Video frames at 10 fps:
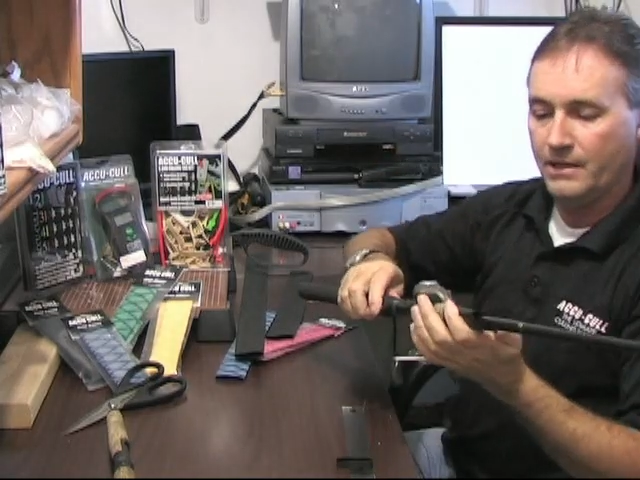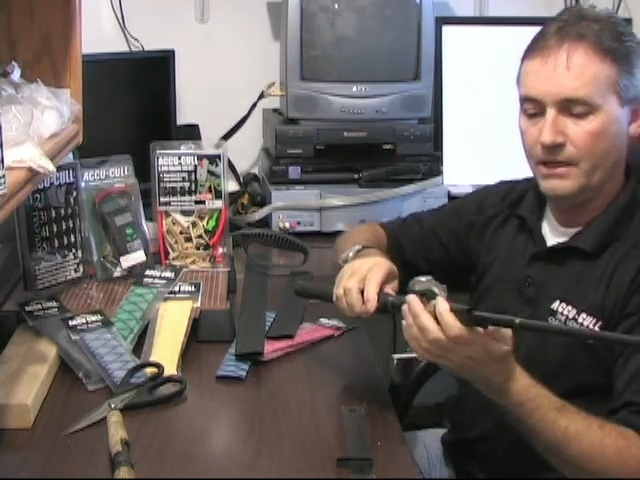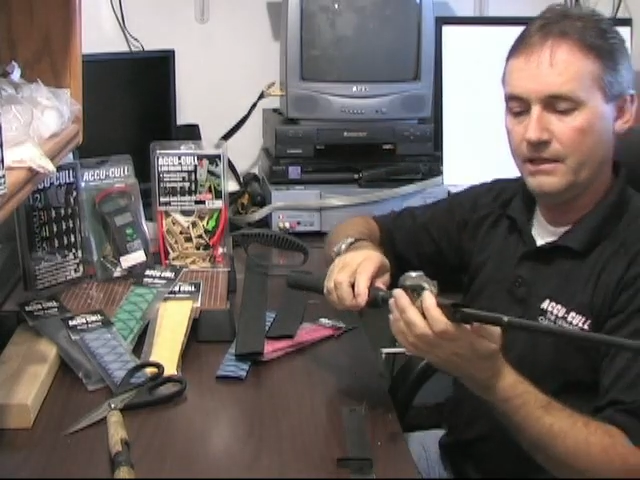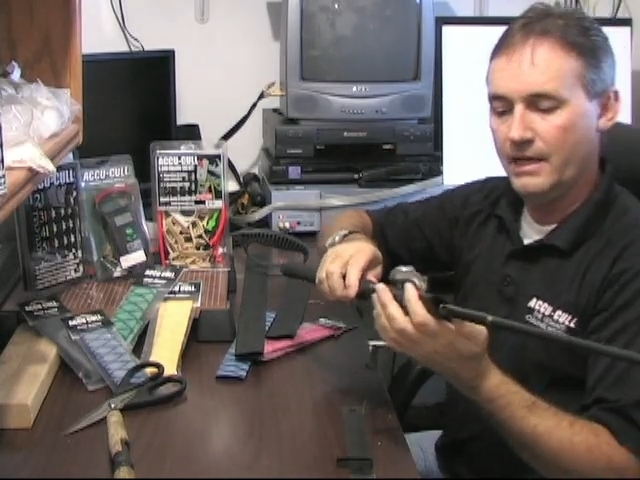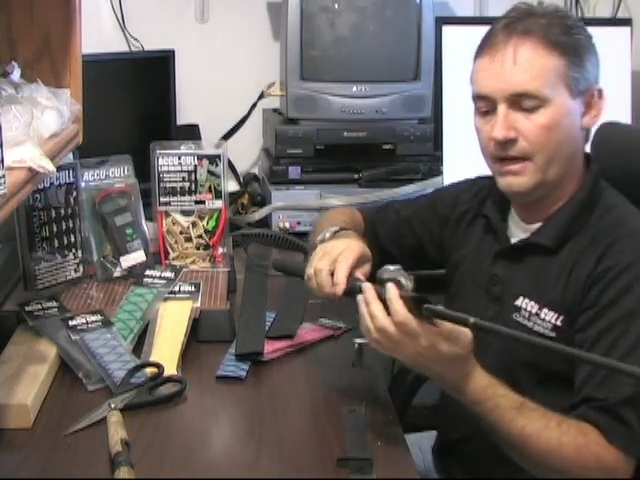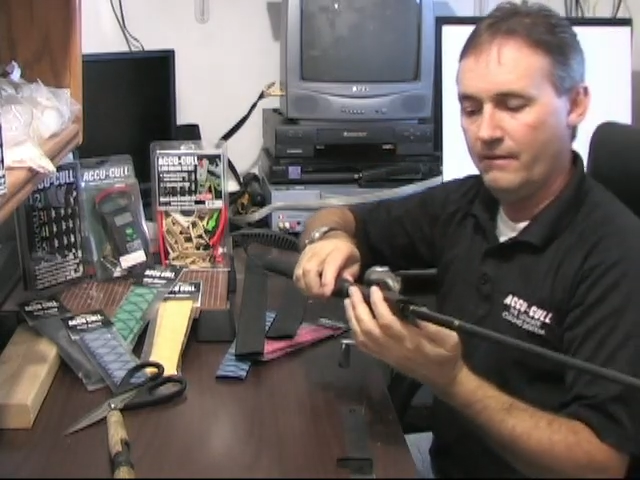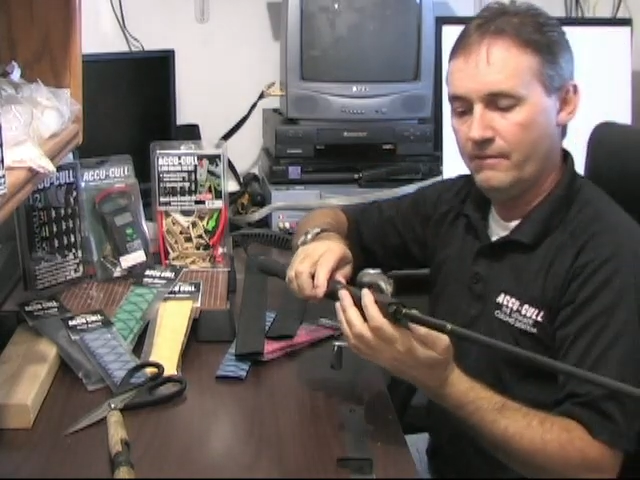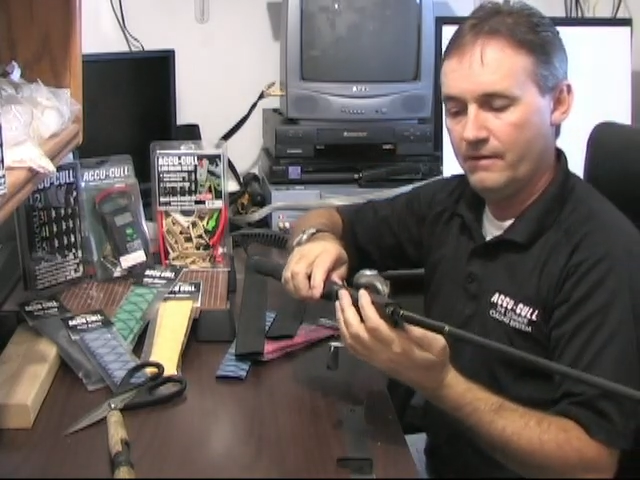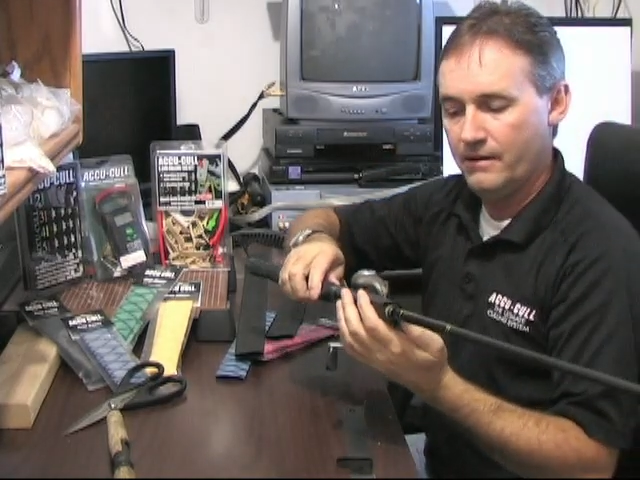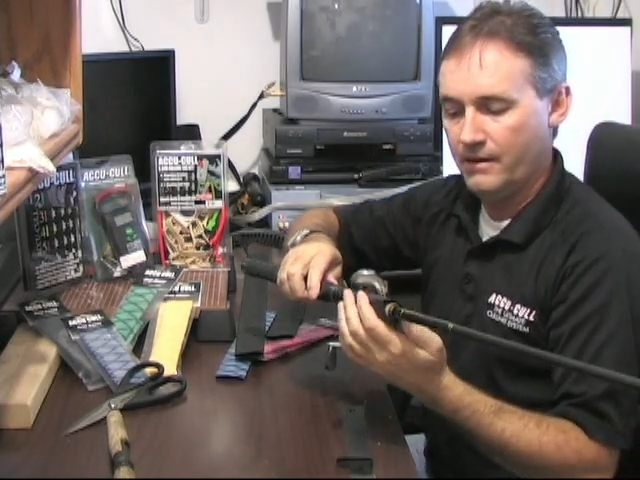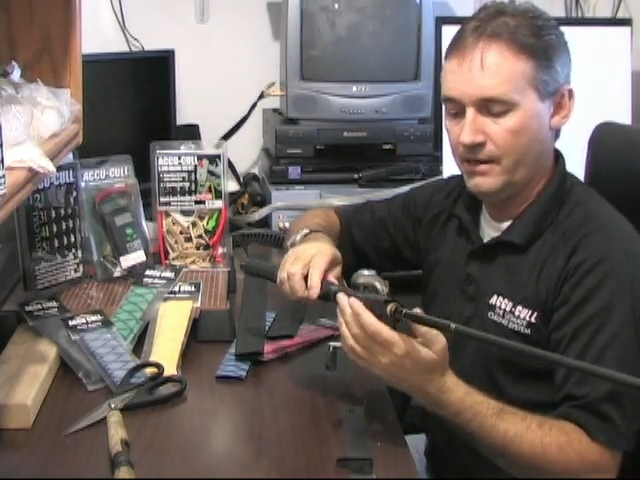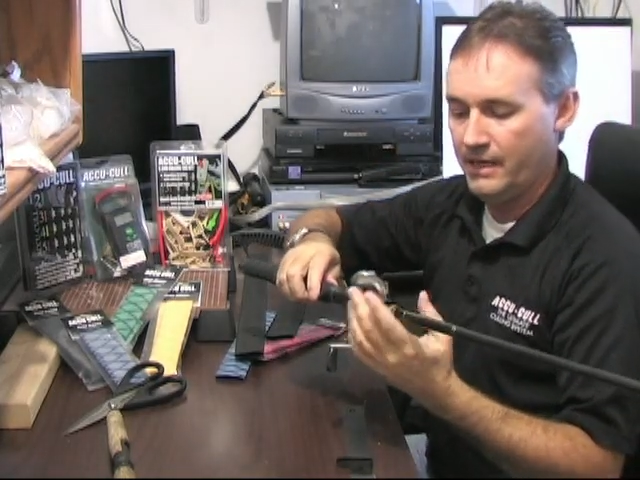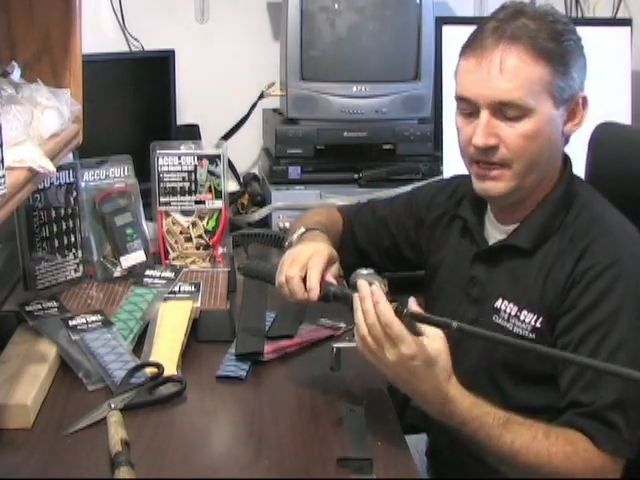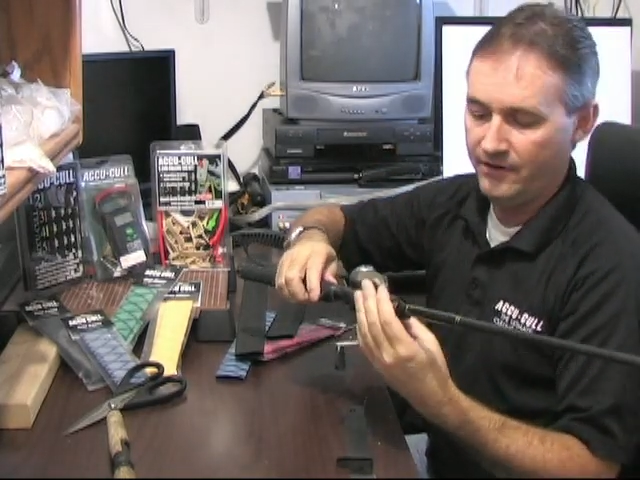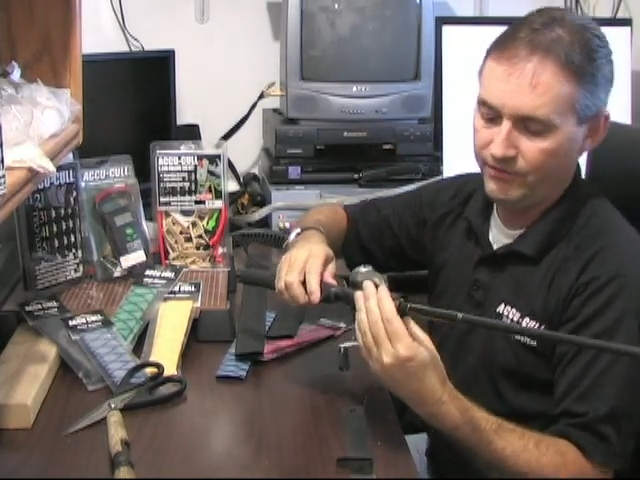and now
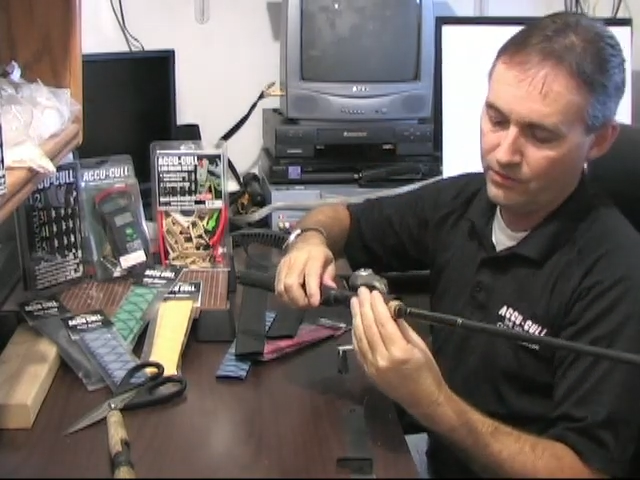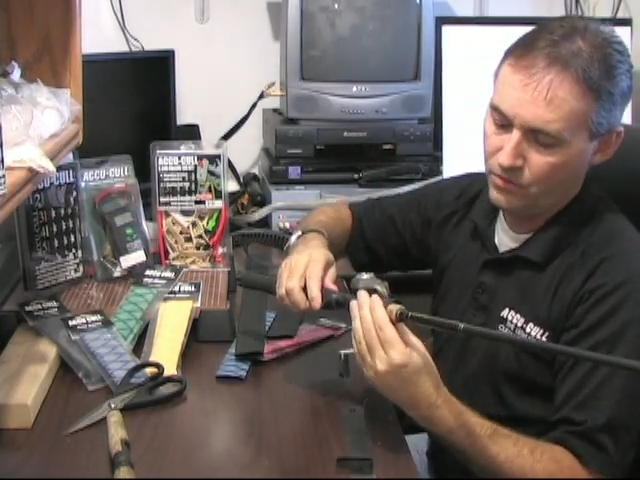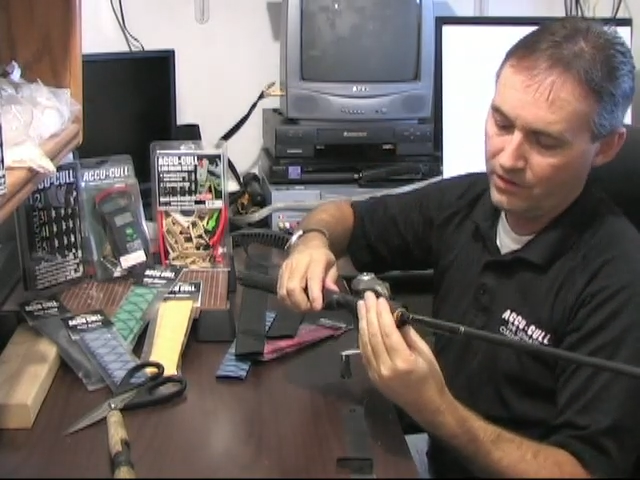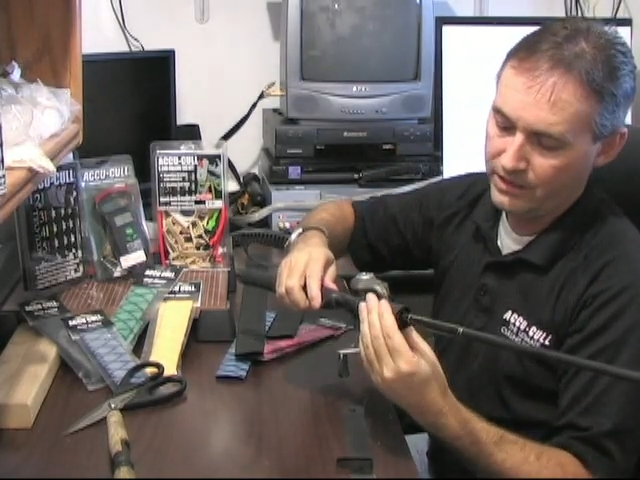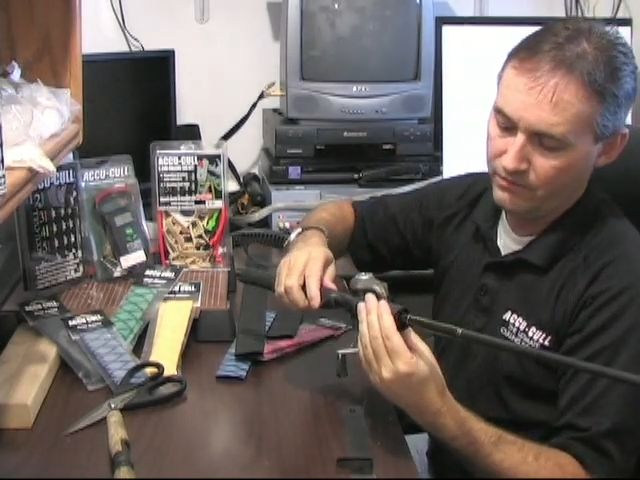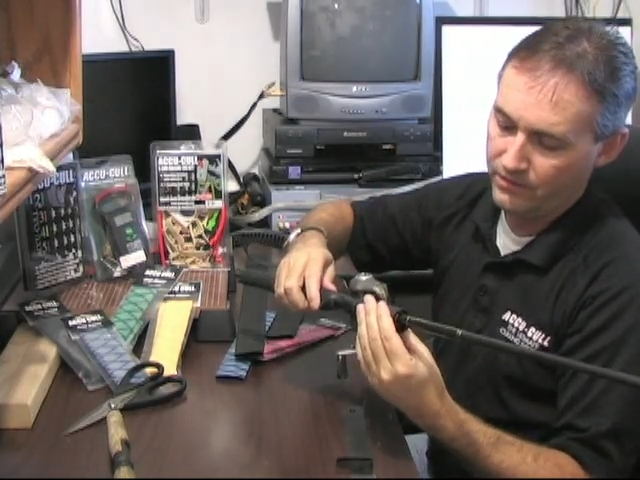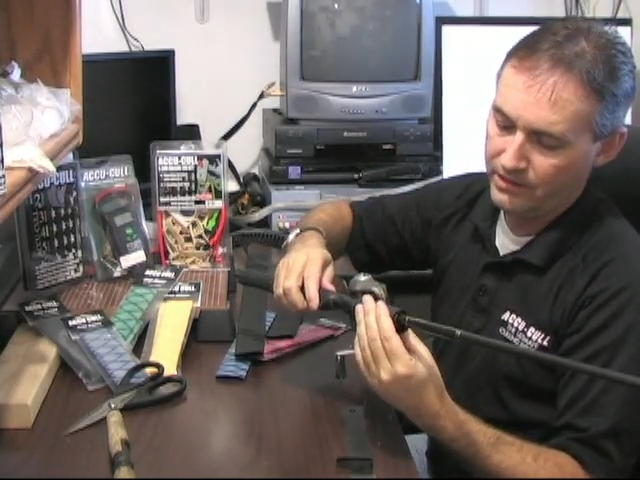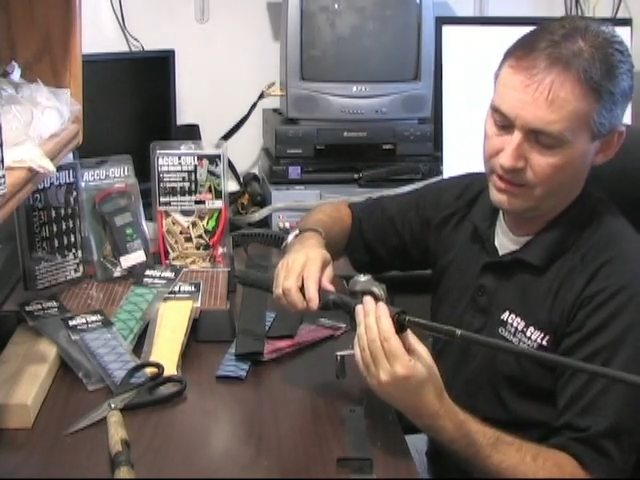I have the cork I want to